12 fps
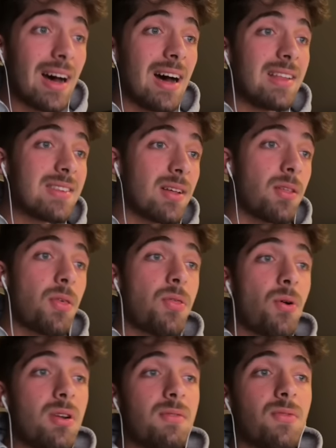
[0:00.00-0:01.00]
until the
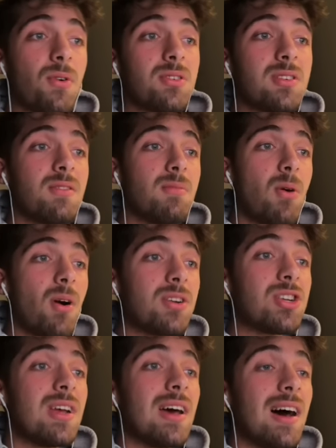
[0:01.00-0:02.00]
31st of March